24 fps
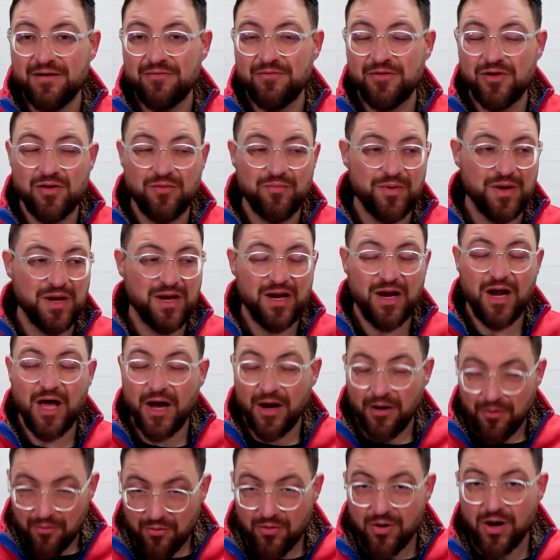It would have been like
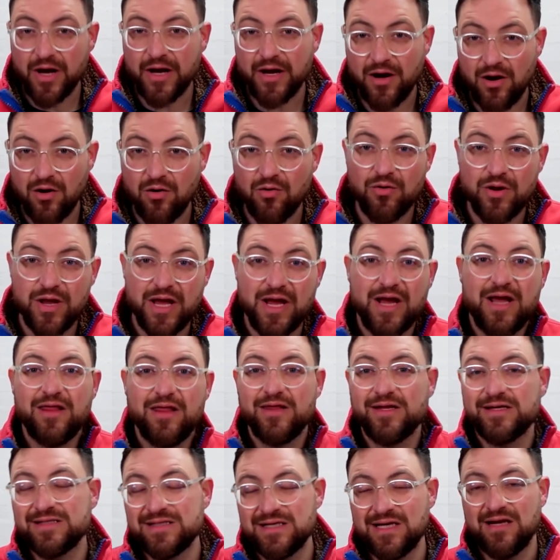a right old kick in
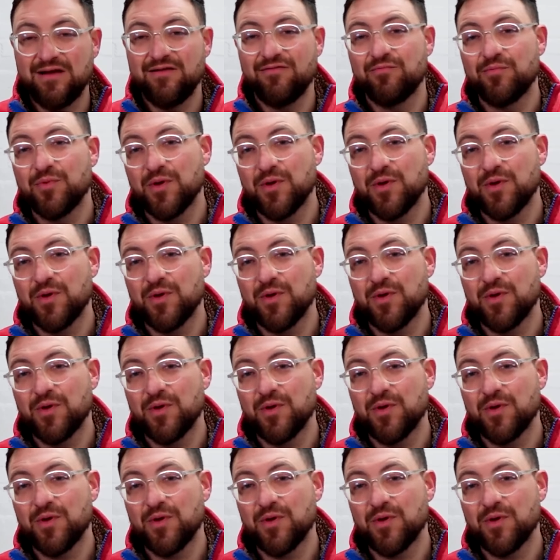the teeth.